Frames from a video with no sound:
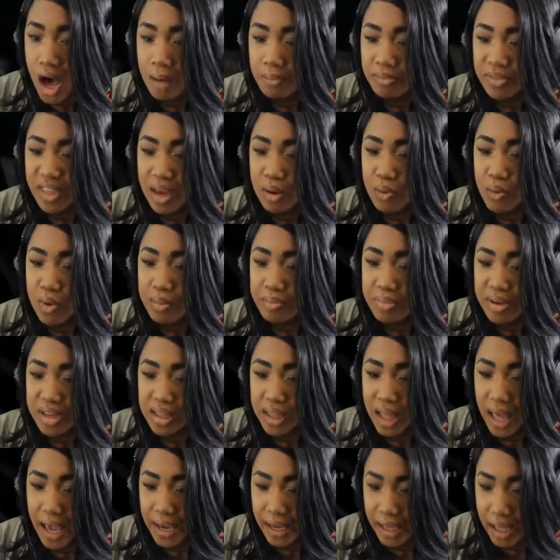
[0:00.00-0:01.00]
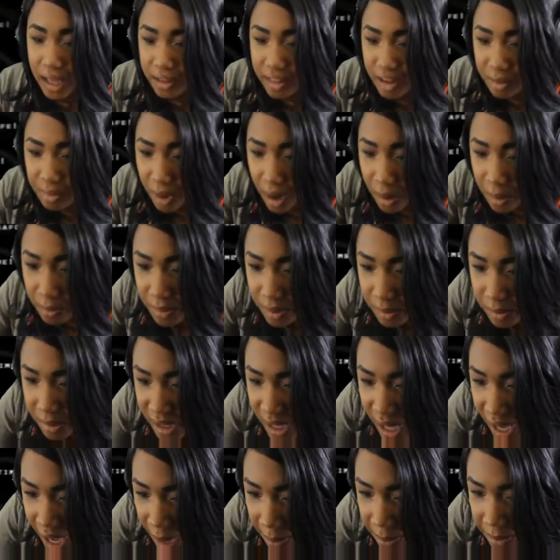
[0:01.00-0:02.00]
They would be like, they'd probably
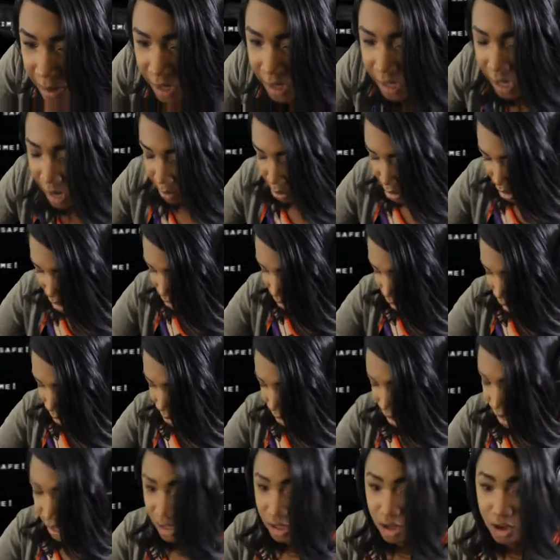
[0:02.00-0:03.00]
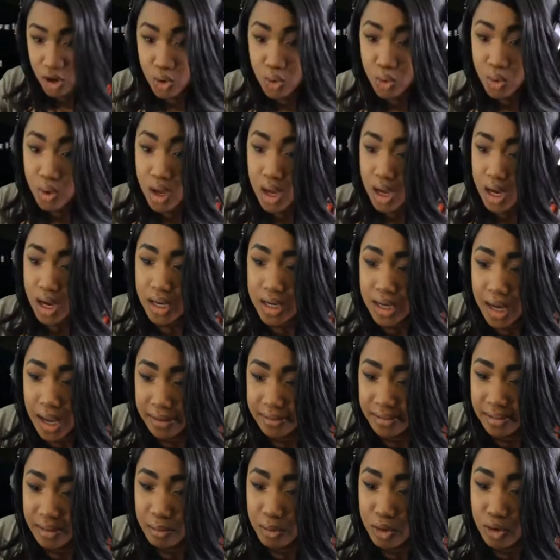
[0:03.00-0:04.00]
be happy I got picked up by you and
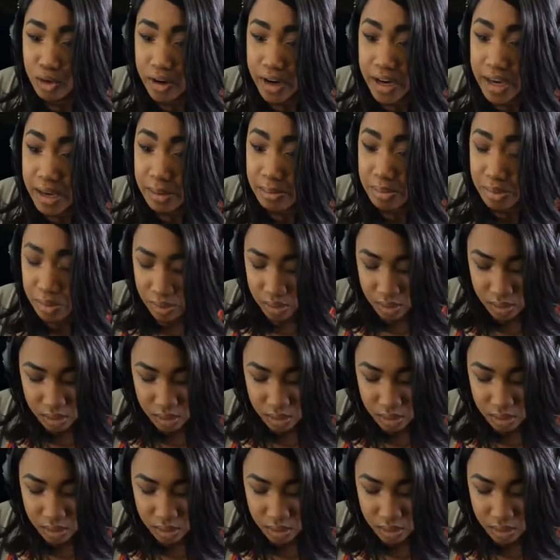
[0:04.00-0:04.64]
not some creep.